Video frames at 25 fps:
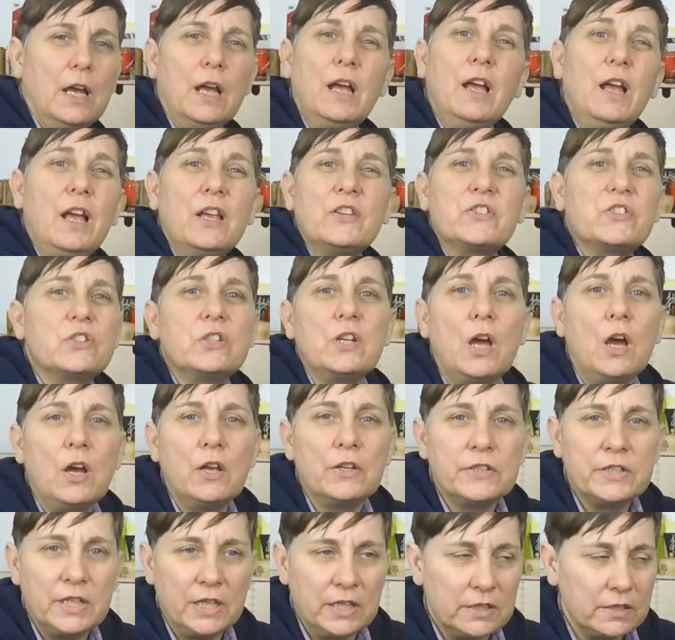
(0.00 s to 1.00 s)

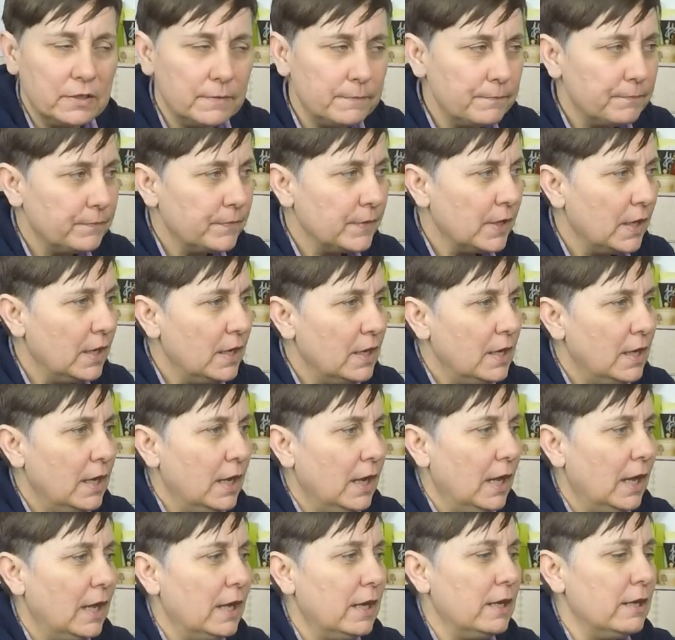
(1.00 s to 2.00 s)
started,
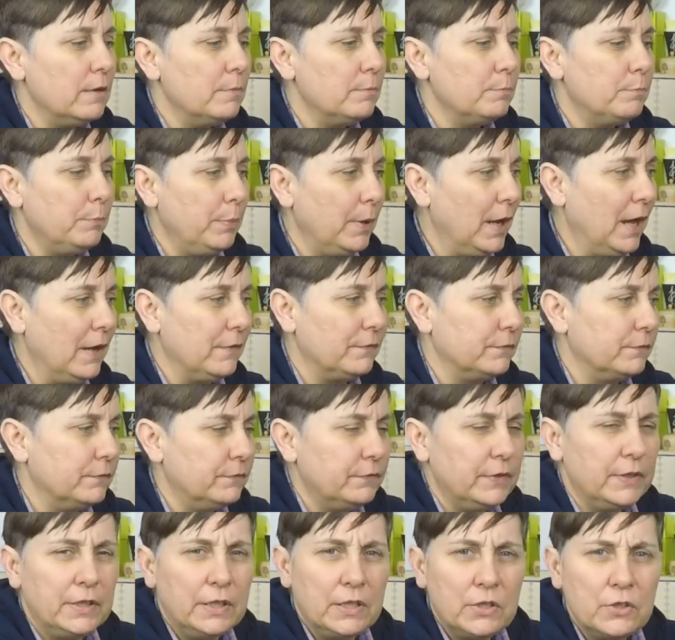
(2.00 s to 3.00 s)
but I haven't
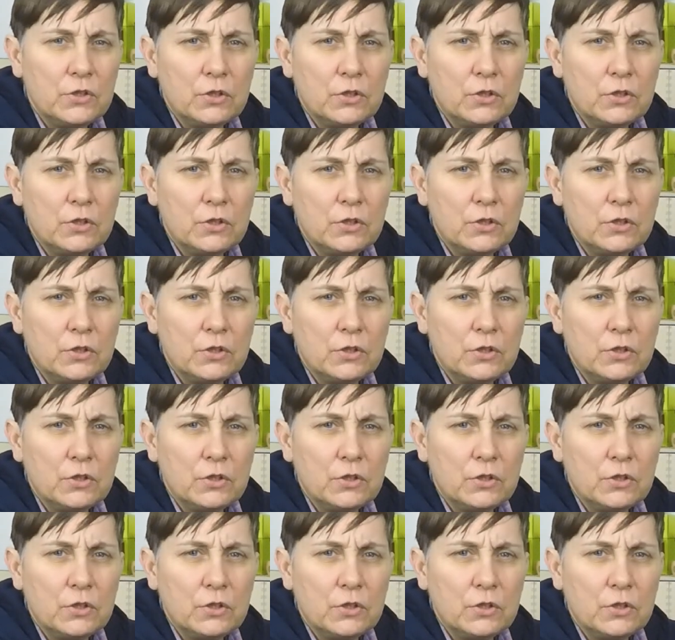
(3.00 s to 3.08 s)
finished,